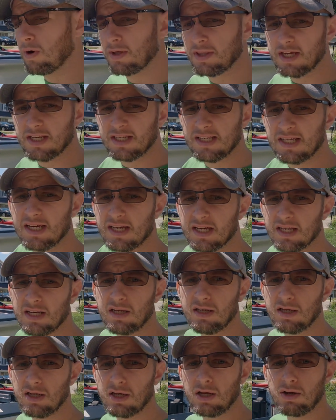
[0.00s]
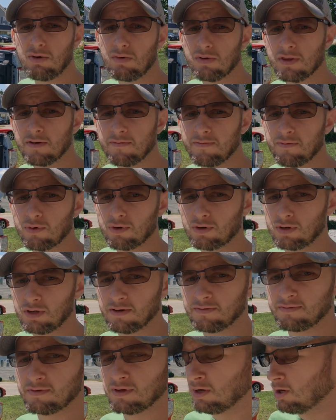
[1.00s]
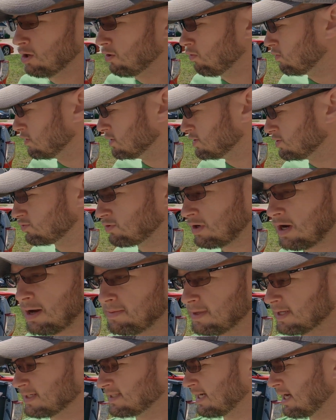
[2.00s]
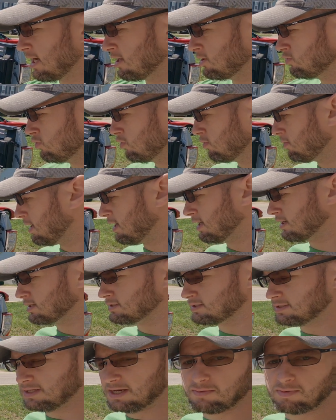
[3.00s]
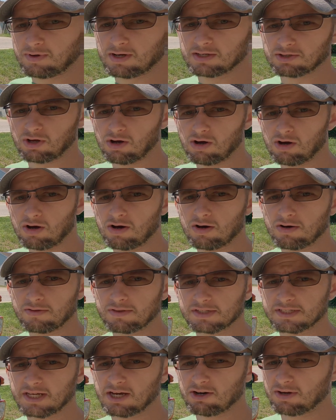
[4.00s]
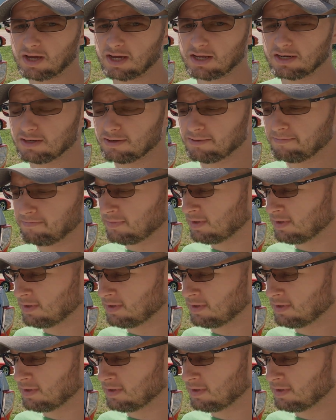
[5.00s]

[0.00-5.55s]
What they did with the forklift was drop the entire toolbox sideways on the tailgate.